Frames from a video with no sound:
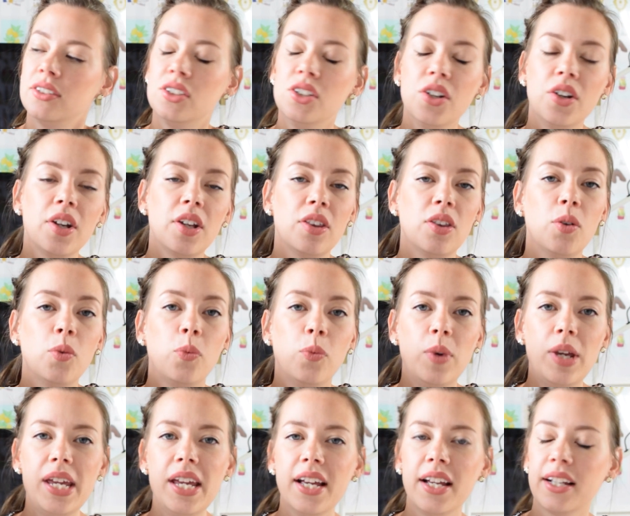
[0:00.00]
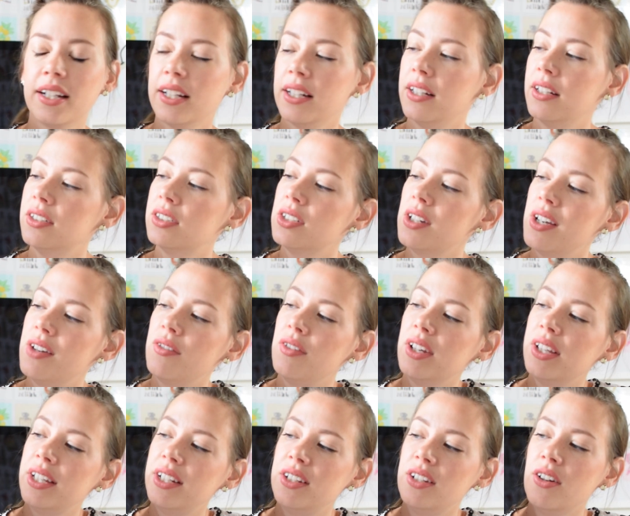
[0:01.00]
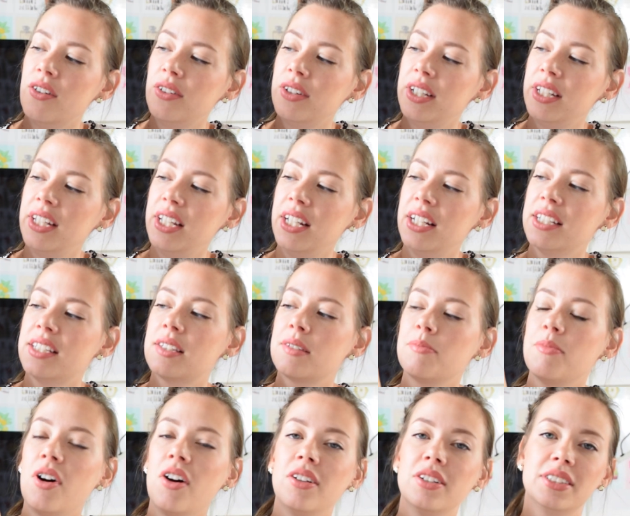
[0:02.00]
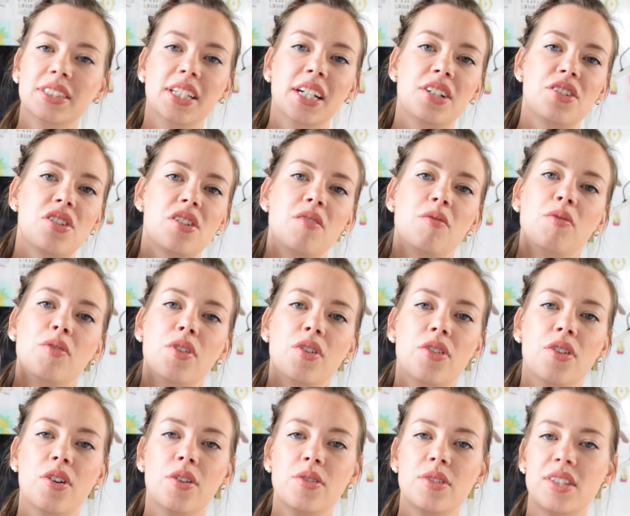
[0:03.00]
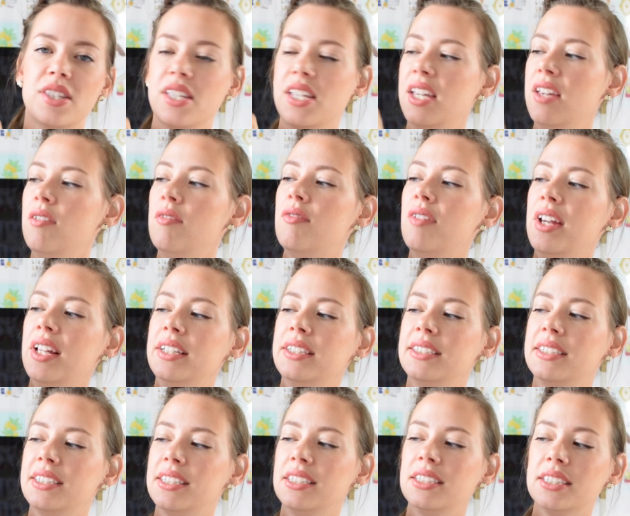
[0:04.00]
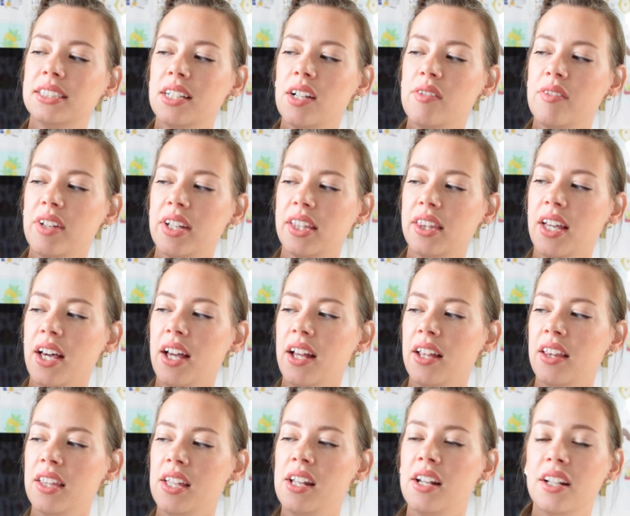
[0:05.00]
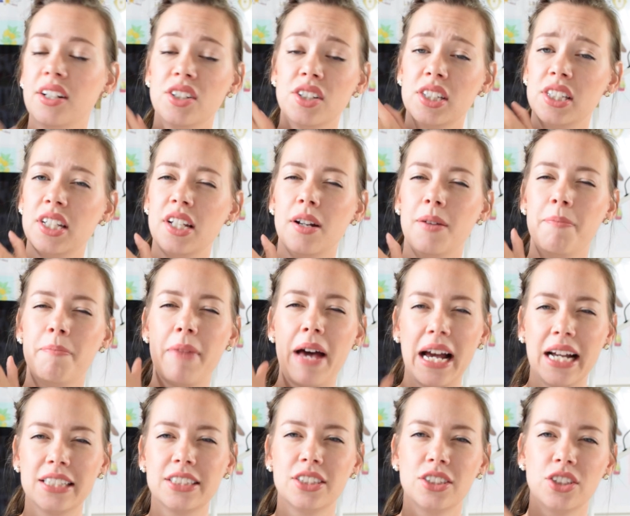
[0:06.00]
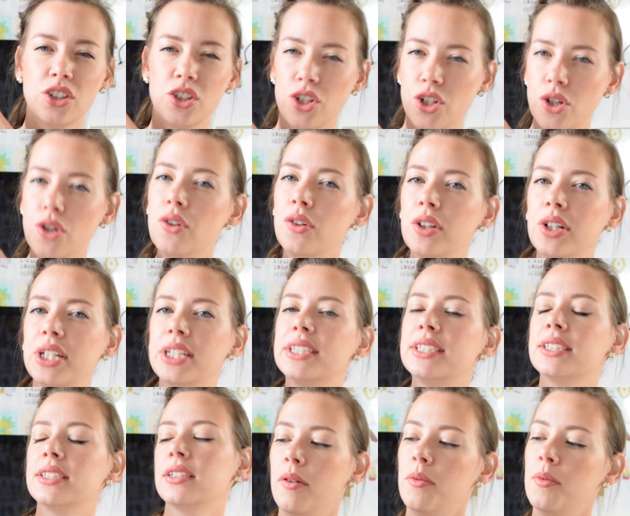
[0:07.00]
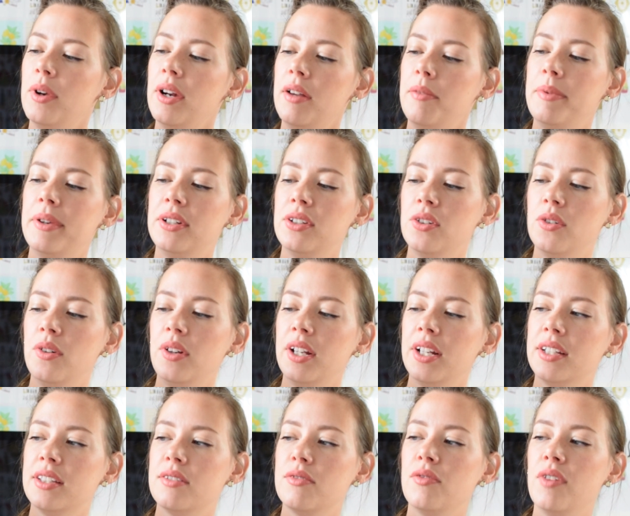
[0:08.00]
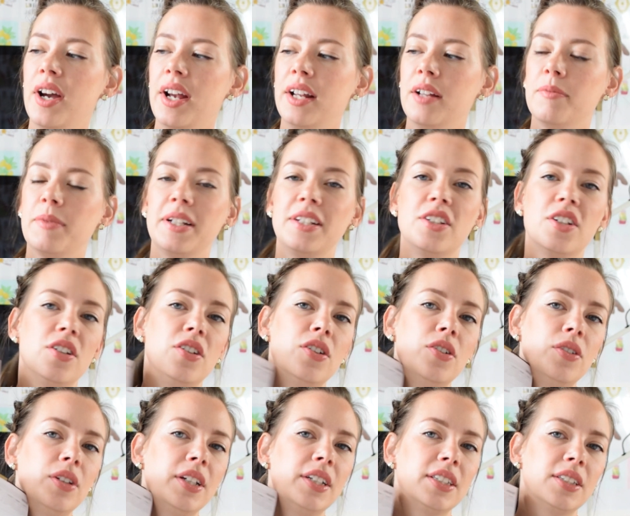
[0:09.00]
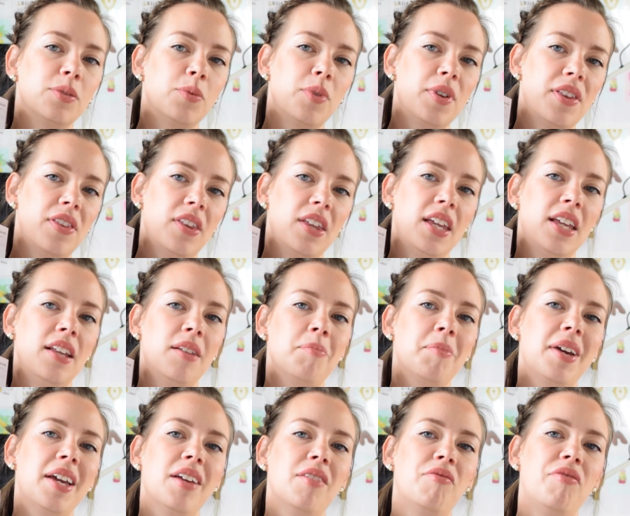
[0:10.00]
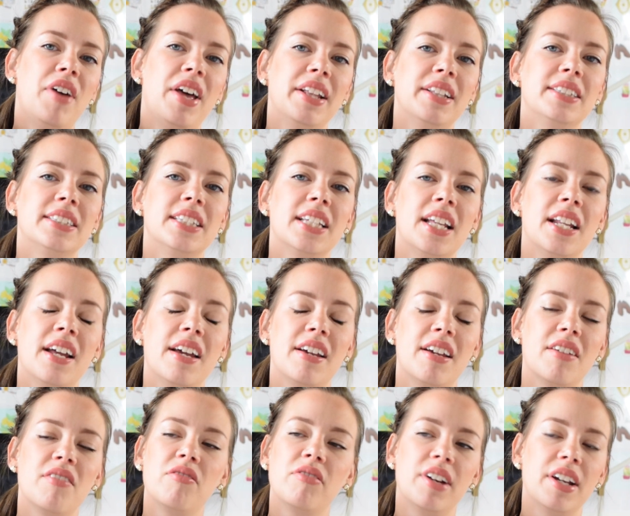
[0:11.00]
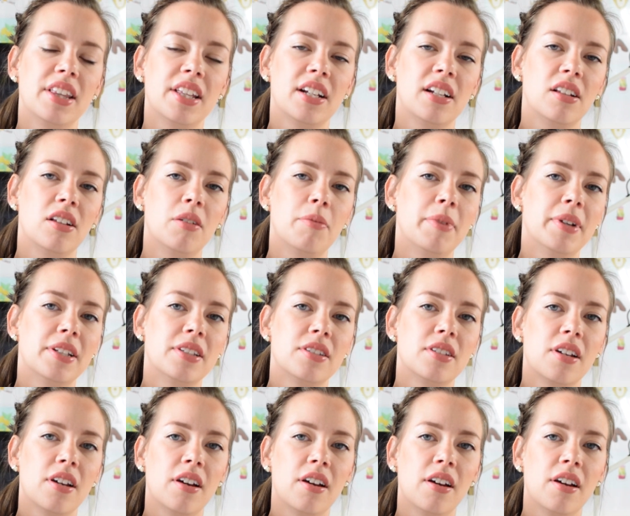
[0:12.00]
during the week, so I really only need a small section for those events and stuff like that, and then I just need a master to-do list. What I've been doing is writing my to-do list within my events, and I can find that a little bit